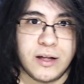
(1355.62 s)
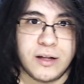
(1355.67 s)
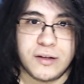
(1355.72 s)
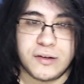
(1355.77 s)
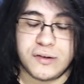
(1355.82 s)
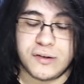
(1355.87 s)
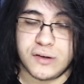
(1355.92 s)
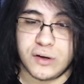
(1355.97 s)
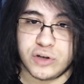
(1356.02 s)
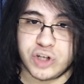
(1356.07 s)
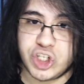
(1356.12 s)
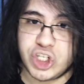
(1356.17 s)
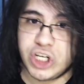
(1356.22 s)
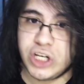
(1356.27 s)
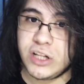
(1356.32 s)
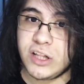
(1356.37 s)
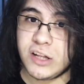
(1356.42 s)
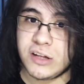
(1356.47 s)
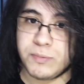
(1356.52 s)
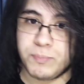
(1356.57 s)
So
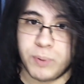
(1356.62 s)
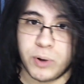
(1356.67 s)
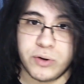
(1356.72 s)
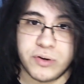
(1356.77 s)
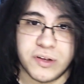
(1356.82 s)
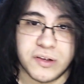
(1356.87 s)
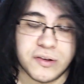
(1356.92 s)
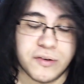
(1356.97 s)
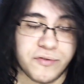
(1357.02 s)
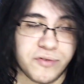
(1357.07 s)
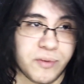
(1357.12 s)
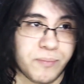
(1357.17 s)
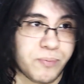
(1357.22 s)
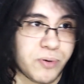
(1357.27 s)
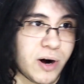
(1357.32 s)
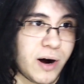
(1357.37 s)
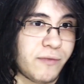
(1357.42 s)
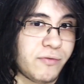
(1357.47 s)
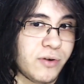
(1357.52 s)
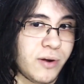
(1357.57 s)
she disposes of the
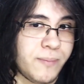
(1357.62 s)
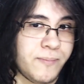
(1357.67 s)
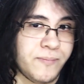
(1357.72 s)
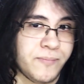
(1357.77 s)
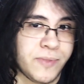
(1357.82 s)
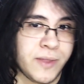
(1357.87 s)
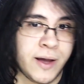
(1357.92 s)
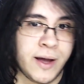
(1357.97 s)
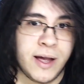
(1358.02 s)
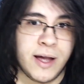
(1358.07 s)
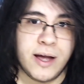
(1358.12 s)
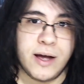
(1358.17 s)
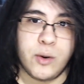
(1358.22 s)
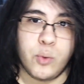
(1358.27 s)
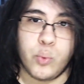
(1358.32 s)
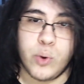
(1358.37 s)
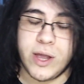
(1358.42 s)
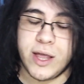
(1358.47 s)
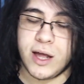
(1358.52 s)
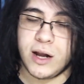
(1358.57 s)
problem.
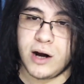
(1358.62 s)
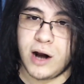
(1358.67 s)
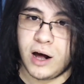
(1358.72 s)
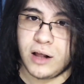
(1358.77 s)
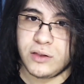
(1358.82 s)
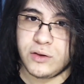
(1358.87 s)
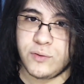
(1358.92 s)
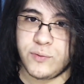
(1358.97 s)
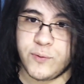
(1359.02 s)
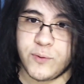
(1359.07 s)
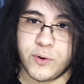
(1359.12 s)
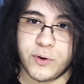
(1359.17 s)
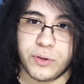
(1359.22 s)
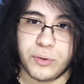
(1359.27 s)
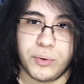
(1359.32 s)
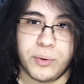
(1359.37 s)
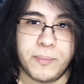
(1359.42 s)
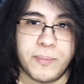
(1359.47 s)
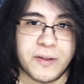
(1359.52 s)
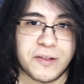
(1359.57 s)
We cannot do
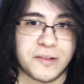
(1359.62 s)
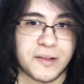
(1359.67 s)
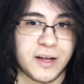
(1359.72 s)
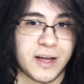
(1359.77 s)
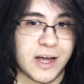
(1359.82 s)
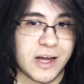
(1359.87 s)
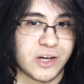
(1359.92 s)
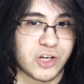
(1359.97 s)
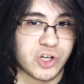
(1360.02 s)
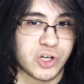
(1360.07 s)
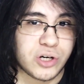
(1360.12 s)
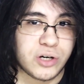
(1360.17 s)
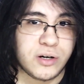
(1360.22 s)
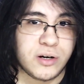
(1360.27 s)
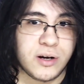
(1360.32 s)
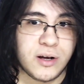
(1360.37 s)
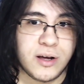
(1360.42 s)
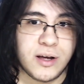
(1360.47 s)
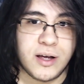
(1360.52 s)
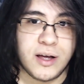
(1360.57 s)
further
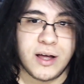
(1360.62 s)
investigation.